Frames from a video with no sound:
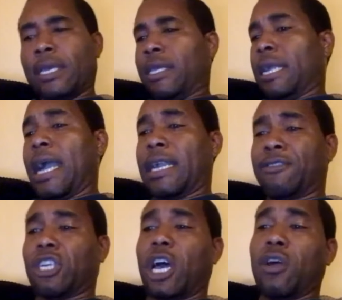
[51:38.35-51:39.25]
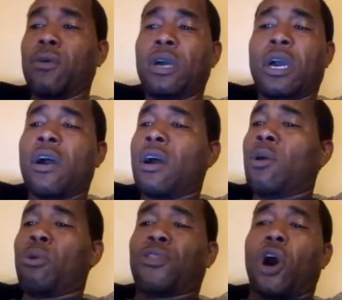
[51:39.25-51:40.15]
You gotta get Charlo
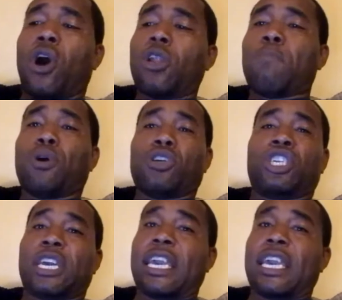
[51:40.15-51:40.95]
with all the bullshit.